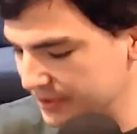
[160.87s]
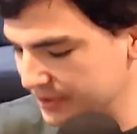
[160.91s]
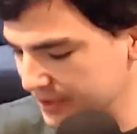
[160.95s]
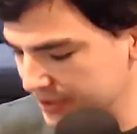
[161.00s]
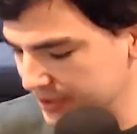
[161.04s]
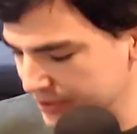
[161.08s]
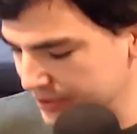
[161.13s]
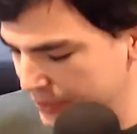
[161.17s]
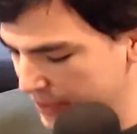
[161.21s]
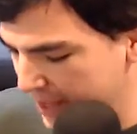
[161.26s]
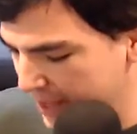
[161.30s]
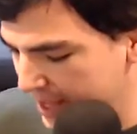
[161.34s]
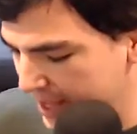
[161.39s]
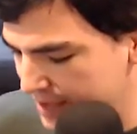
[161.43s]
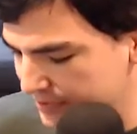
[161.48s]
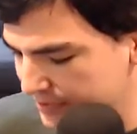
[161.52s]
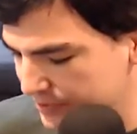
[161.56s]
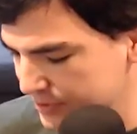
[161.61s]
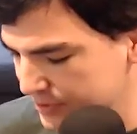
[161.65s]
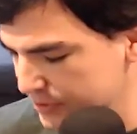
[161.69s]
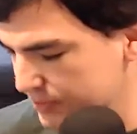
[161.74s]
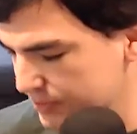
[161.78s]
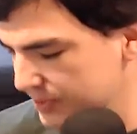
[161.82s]
you have a
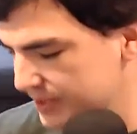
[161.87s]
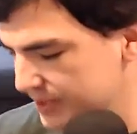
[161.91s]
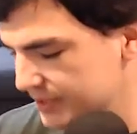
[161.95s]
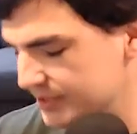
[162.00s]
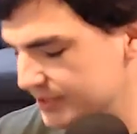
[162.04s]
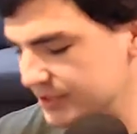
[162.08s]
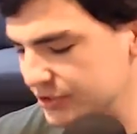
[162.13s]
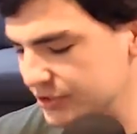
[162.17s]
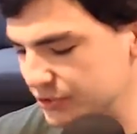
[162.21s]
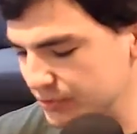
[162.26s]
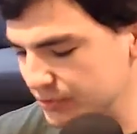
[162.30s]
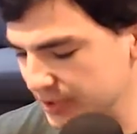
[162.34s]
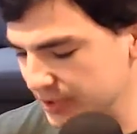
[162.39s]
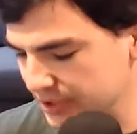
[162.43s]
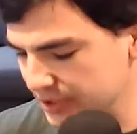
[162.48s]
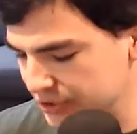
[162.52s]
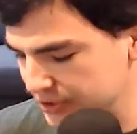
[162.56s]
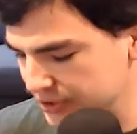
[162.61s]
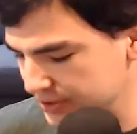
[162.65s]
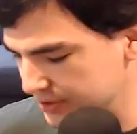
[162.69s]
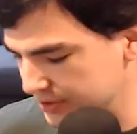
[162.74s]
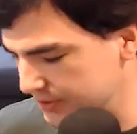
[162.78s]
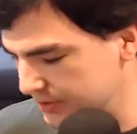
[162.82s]
unique
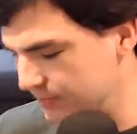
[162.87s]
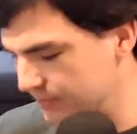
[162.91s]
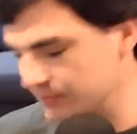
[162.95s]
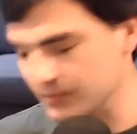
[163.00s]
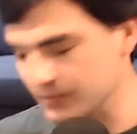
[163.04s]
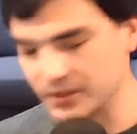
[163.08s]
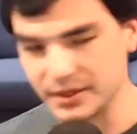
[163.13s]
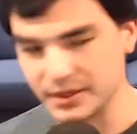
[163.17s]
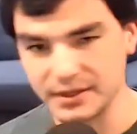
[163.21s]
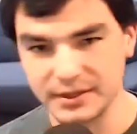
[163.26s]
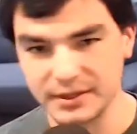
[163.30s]
situation, right?